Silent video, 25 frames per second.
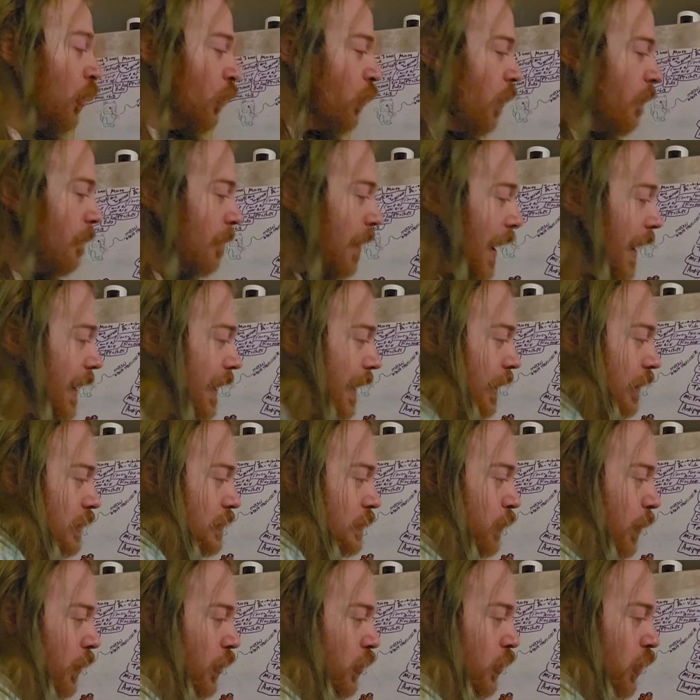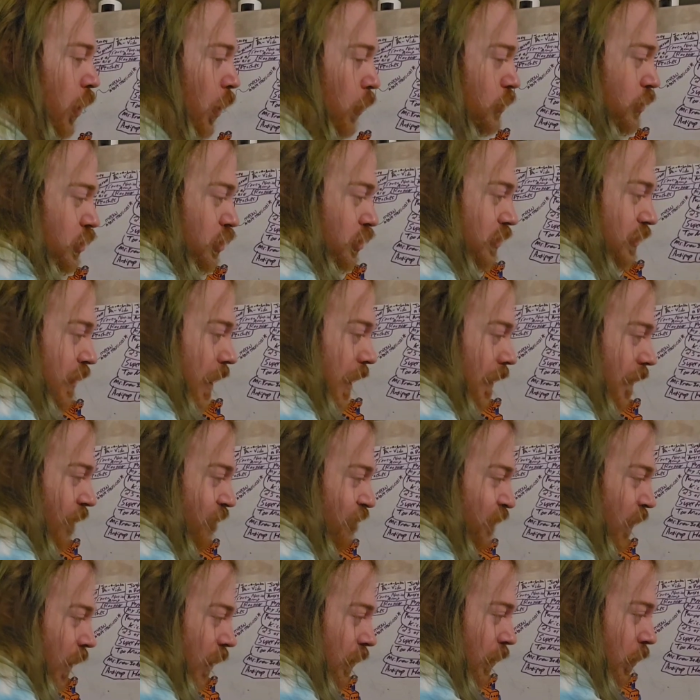Chromatic is where notes just kind of
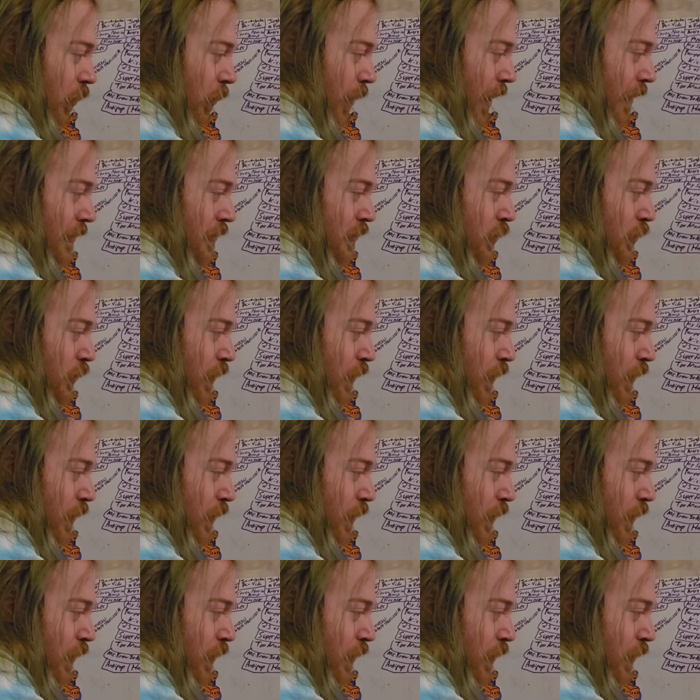follow into